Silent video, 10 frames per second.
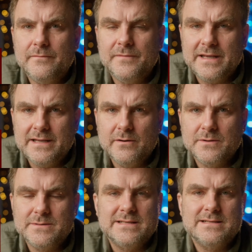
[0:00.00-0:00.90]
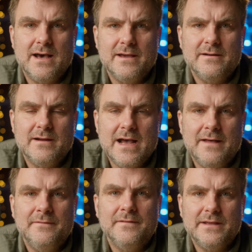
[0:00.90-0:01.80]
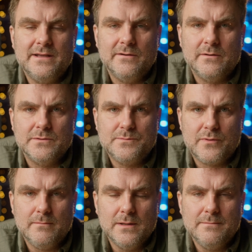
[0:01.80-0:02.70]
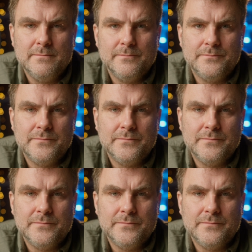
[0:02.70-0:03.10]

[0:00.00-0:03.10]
the hero's desire and the hero's problem,